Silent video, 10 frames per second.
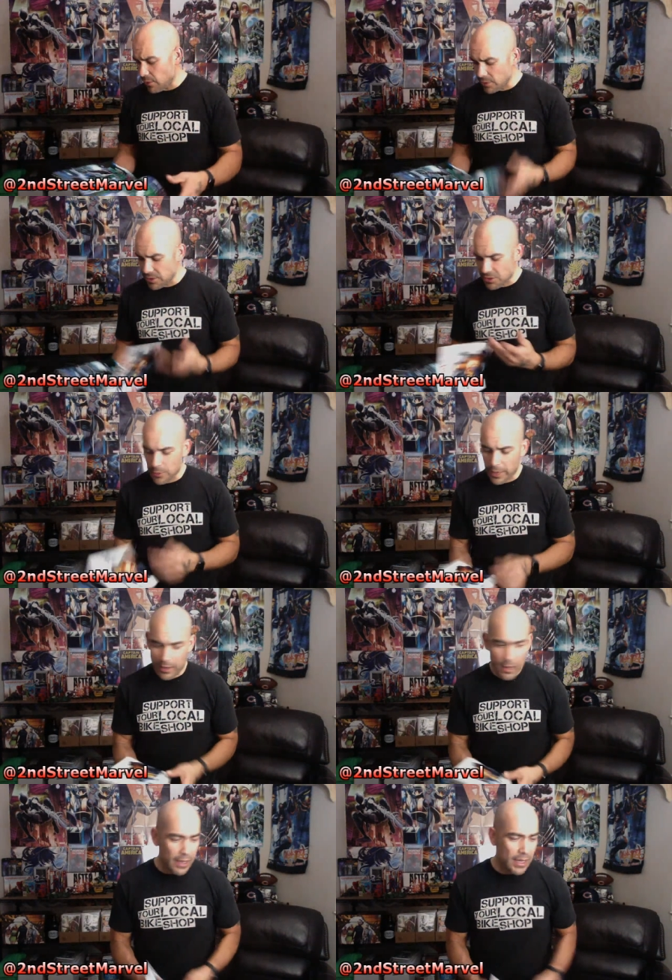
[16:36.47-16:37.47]
wasn't too bad.
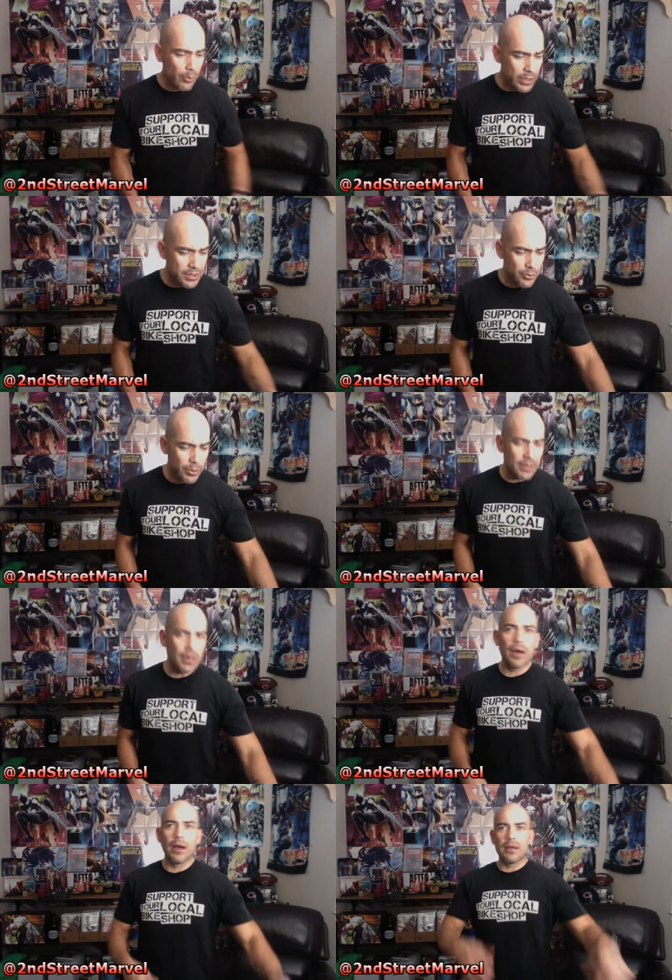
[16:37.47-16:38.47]
Can't wait to read.
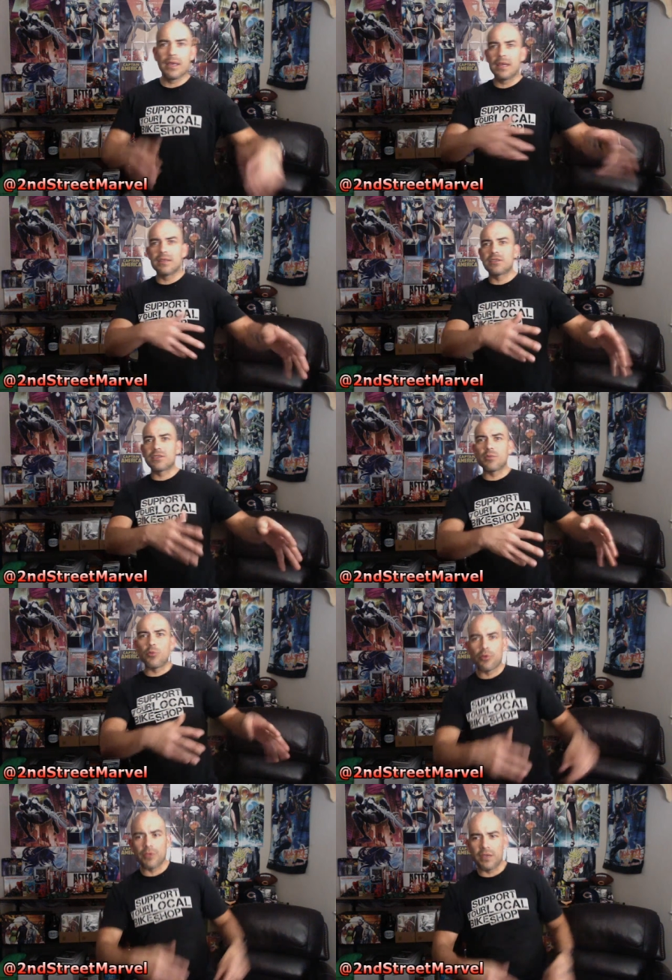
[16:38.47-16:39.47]
Get into some
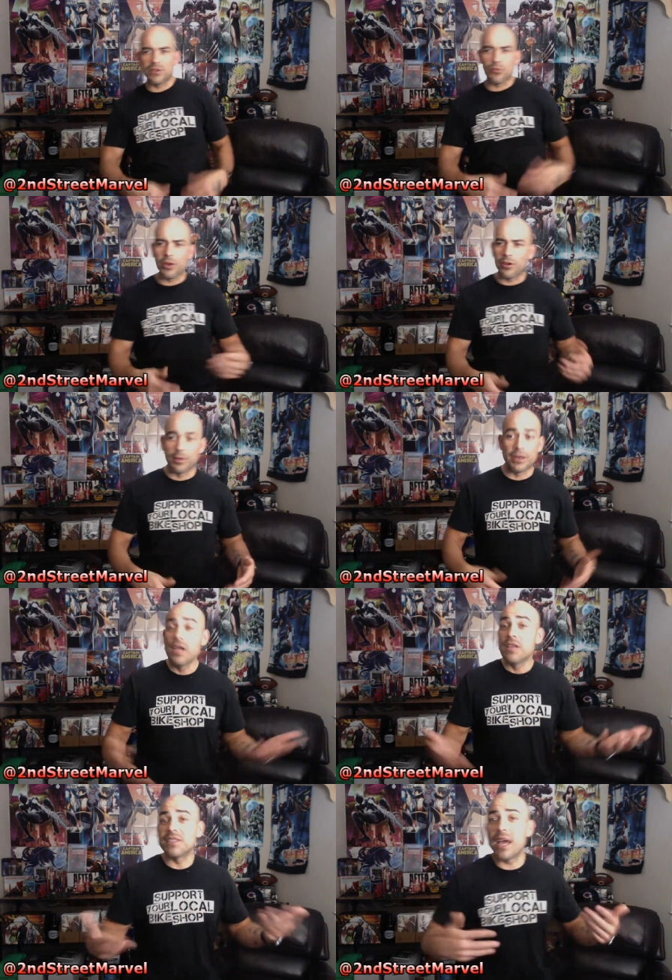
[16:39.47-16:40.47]
more of these and read them and
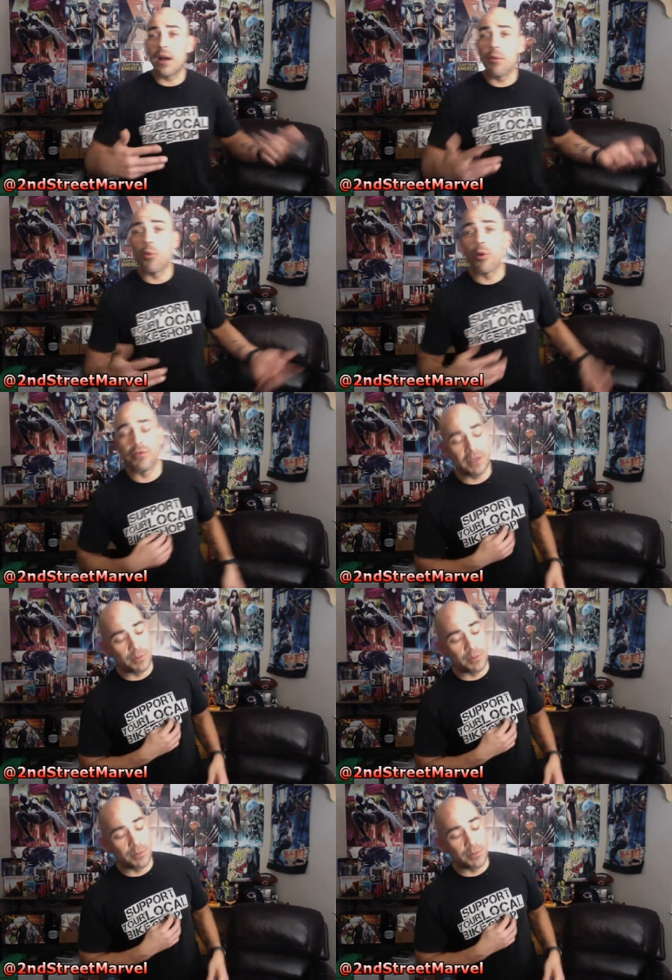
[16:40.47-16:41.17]
see how more of these